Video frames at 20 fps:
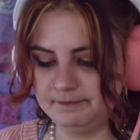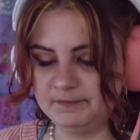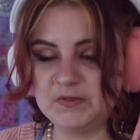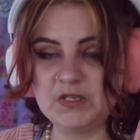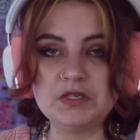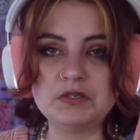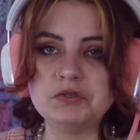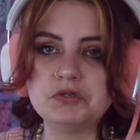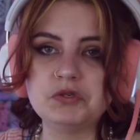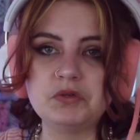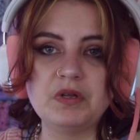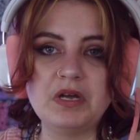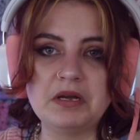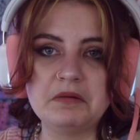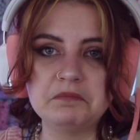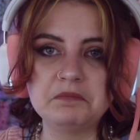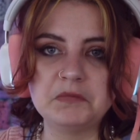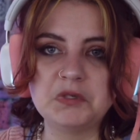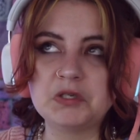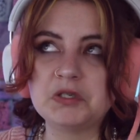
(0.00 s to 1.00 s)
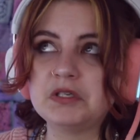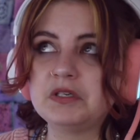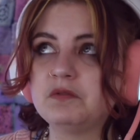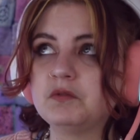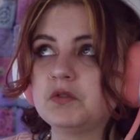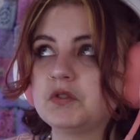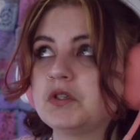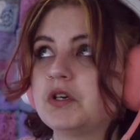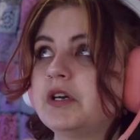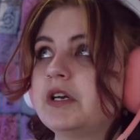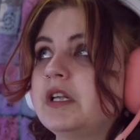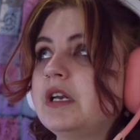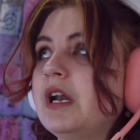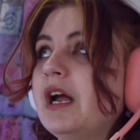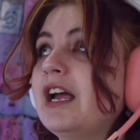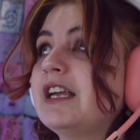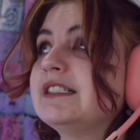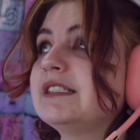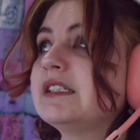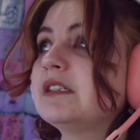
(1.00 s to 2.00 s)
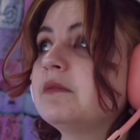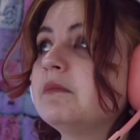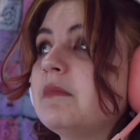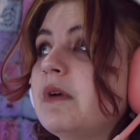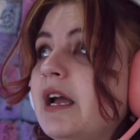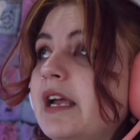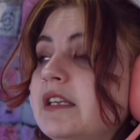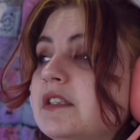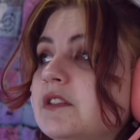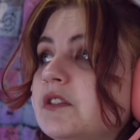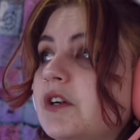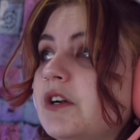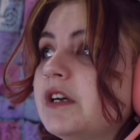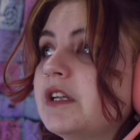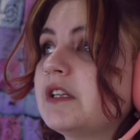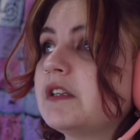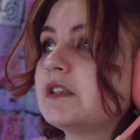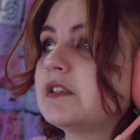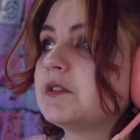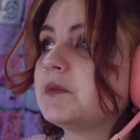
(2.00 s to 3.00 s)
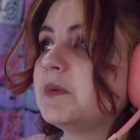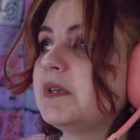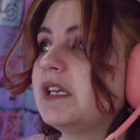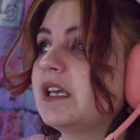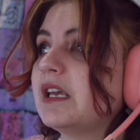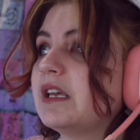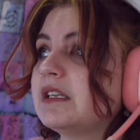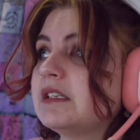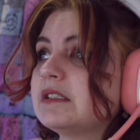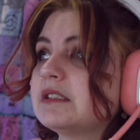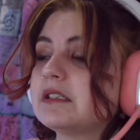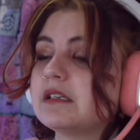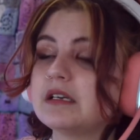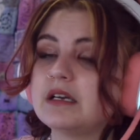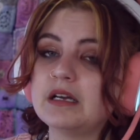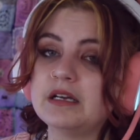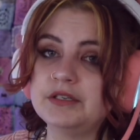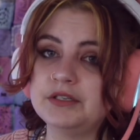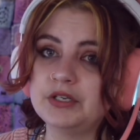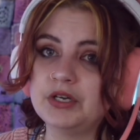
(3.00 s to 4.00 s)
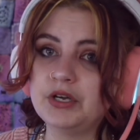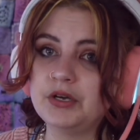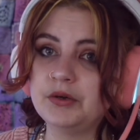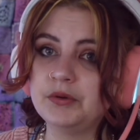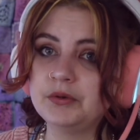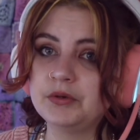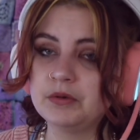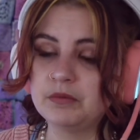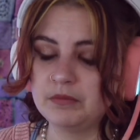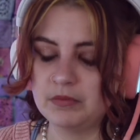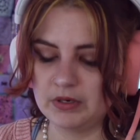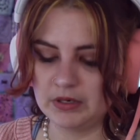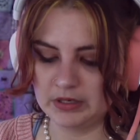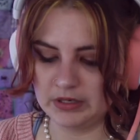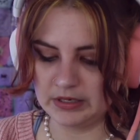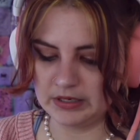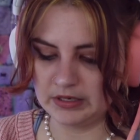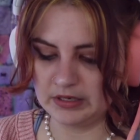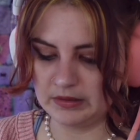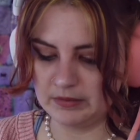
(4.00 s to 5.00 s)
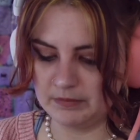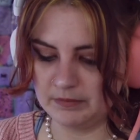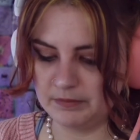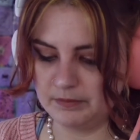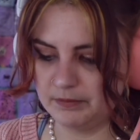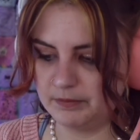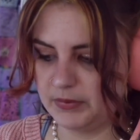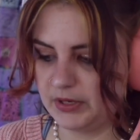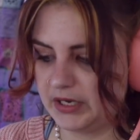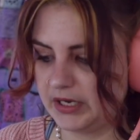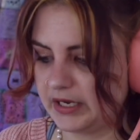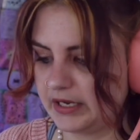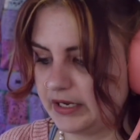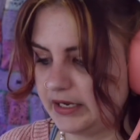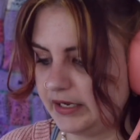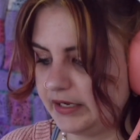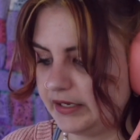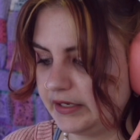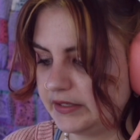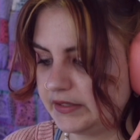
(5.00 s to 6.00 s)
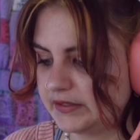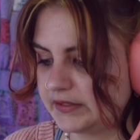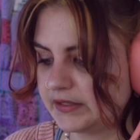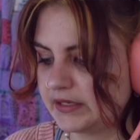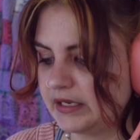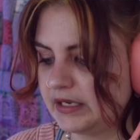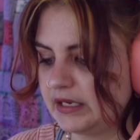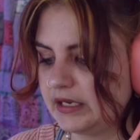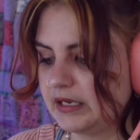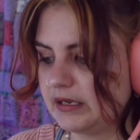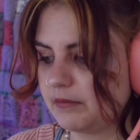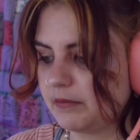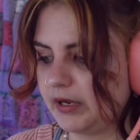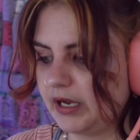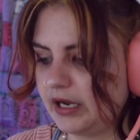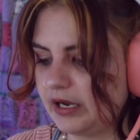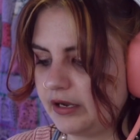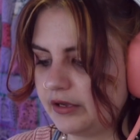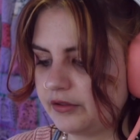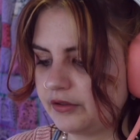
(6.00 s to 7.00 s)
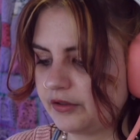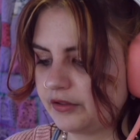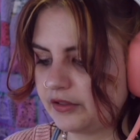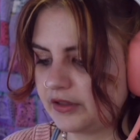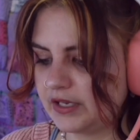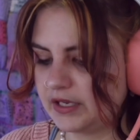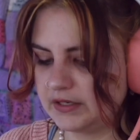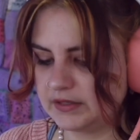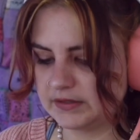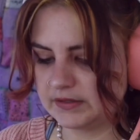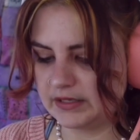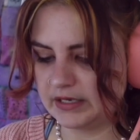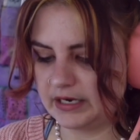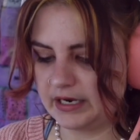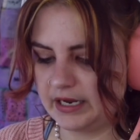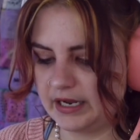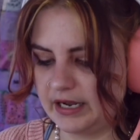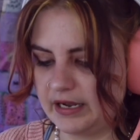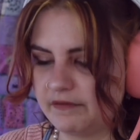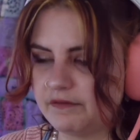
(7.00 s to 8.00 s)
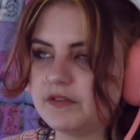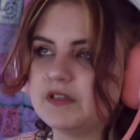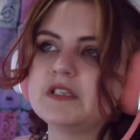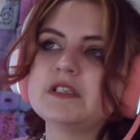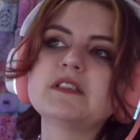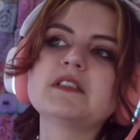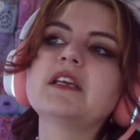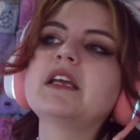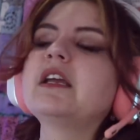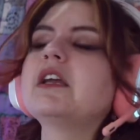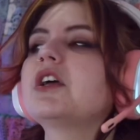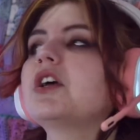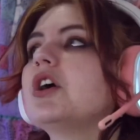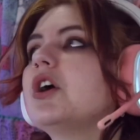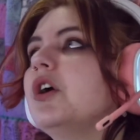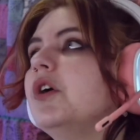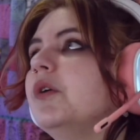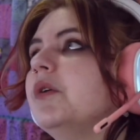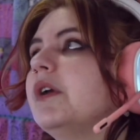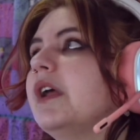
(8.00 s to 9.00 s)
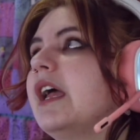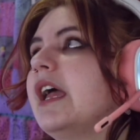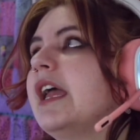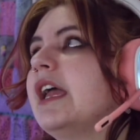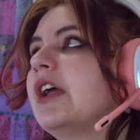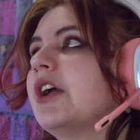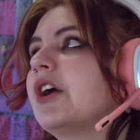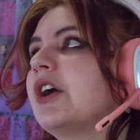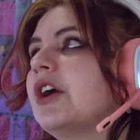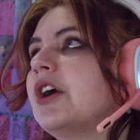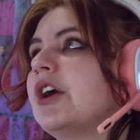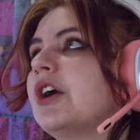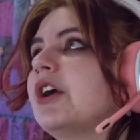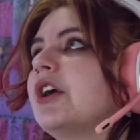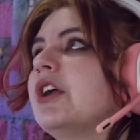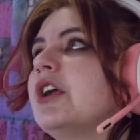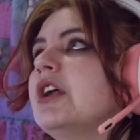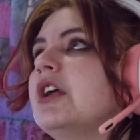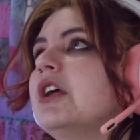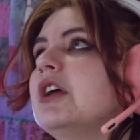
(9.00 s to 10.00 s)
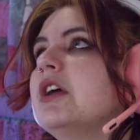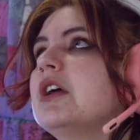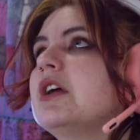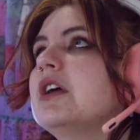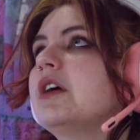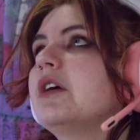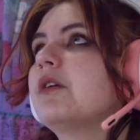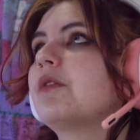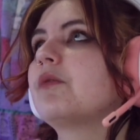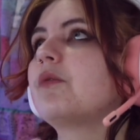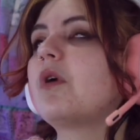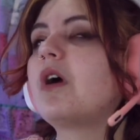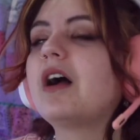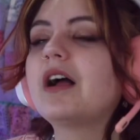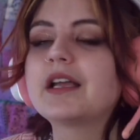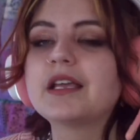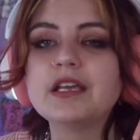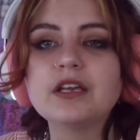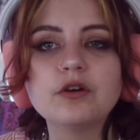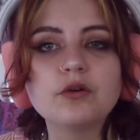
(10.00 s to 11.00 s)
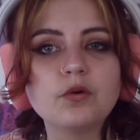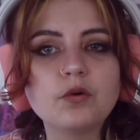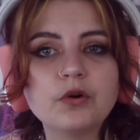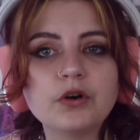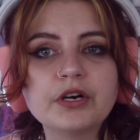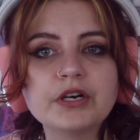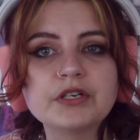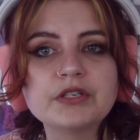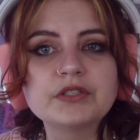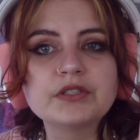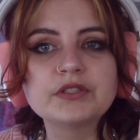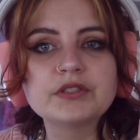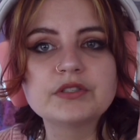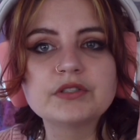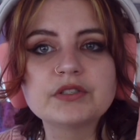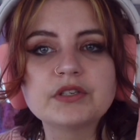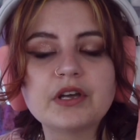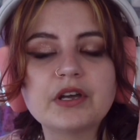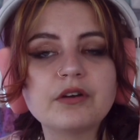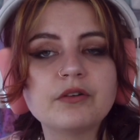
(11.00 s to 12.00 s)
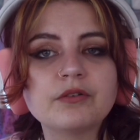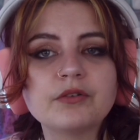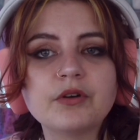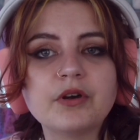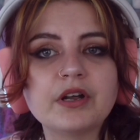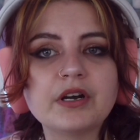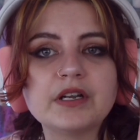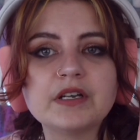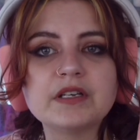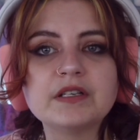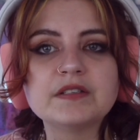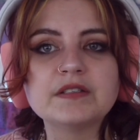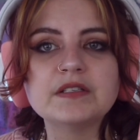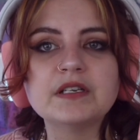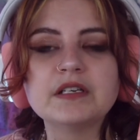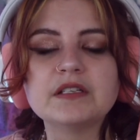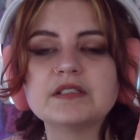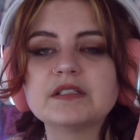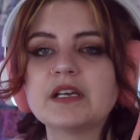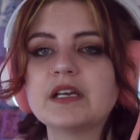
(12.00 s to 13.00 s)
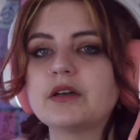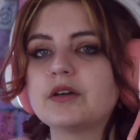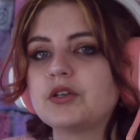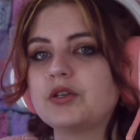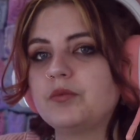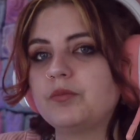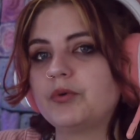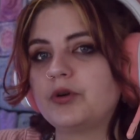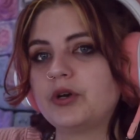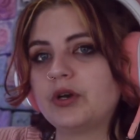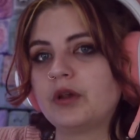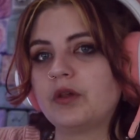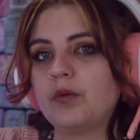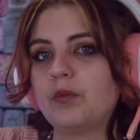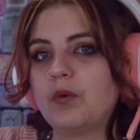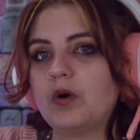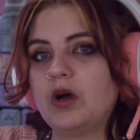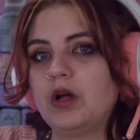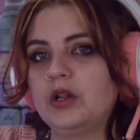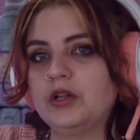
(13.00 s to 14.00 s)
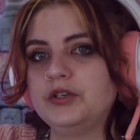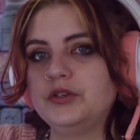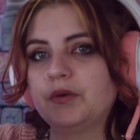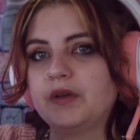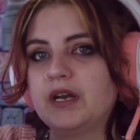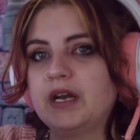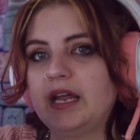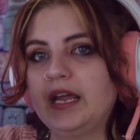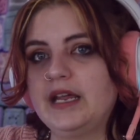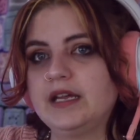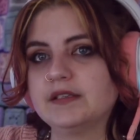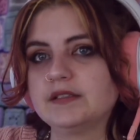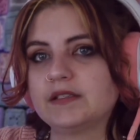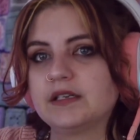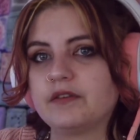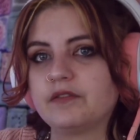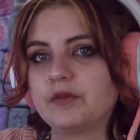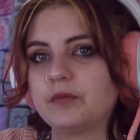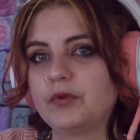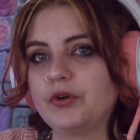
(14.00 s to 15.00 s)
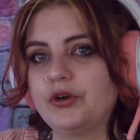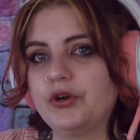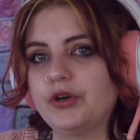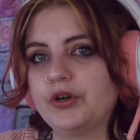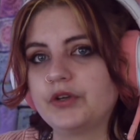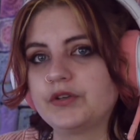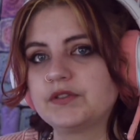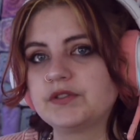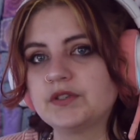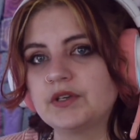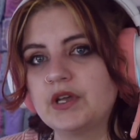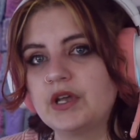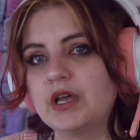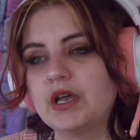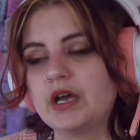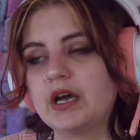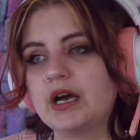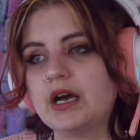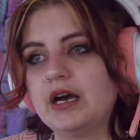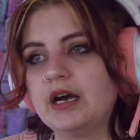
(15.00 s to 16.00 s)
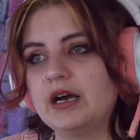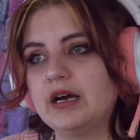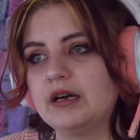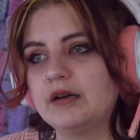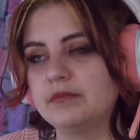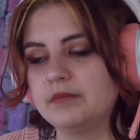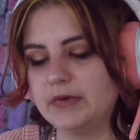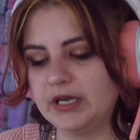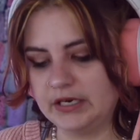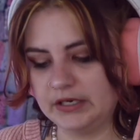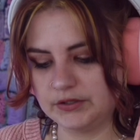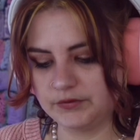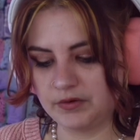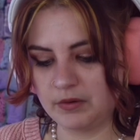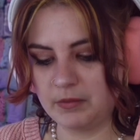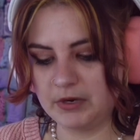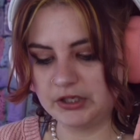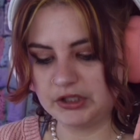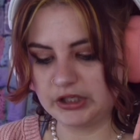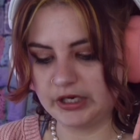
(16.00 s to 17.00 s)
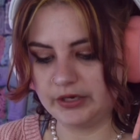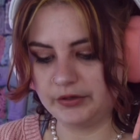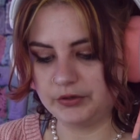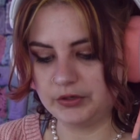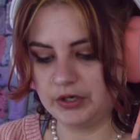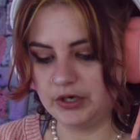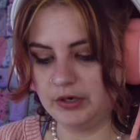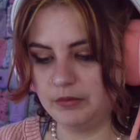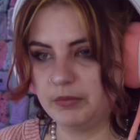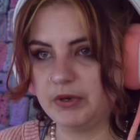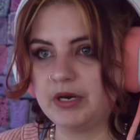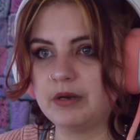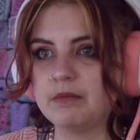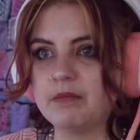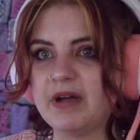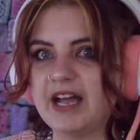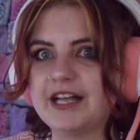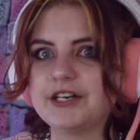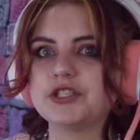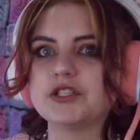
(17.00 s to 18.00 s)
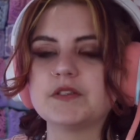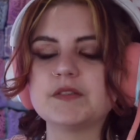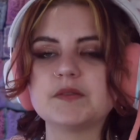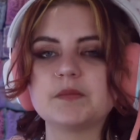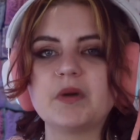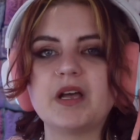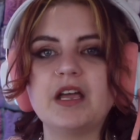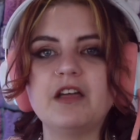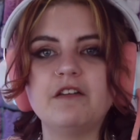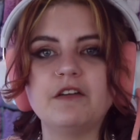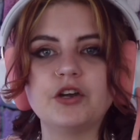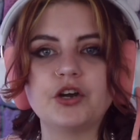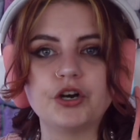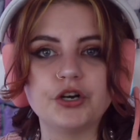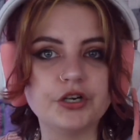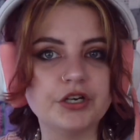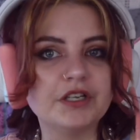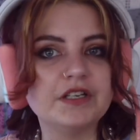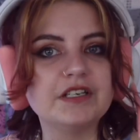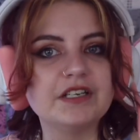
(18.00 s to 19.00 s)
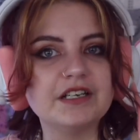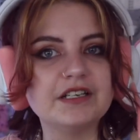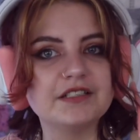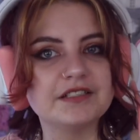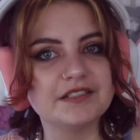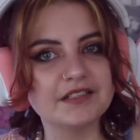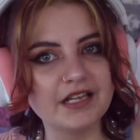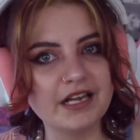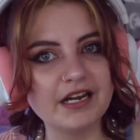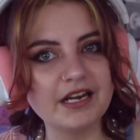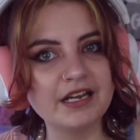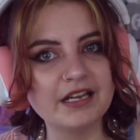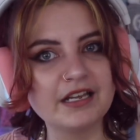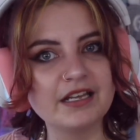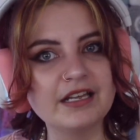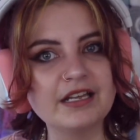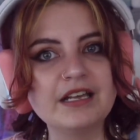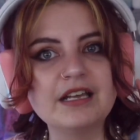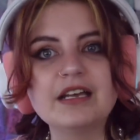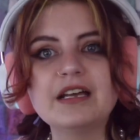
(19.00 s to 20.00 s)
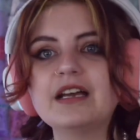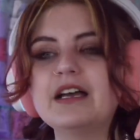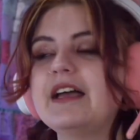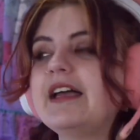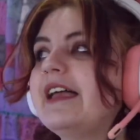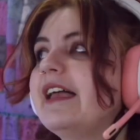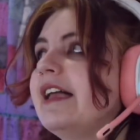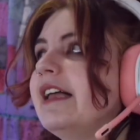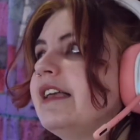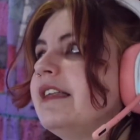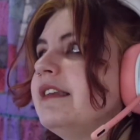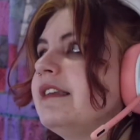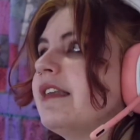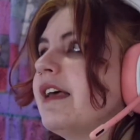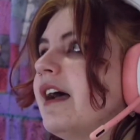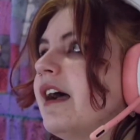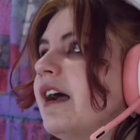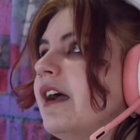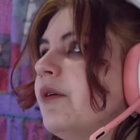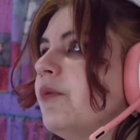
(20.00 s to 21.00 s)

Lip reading: Didn't do that. Didn't even start it. I still might start it this weekend, unknown, because my other thing is that I have this like coat hanger rocking horse. I don't know how to, it's like you put it on the wall and you can hang stuff from the hooks. And it's from my childhood, but it matches my current aesthetic. And I